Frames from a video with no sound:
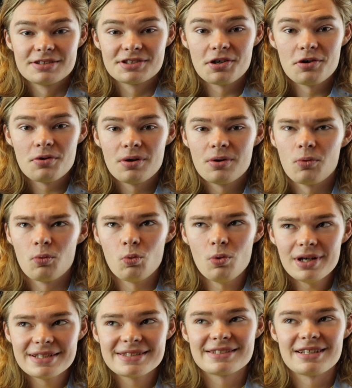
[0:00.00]
So
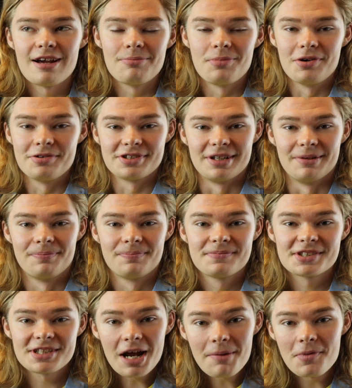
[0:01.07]
what is stop motion?
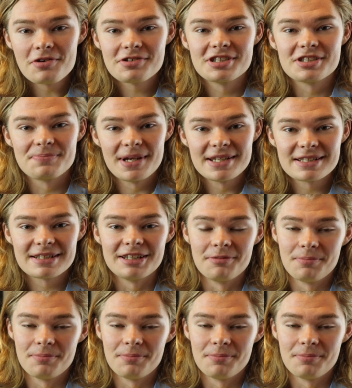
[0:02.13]
Stop motion is basically a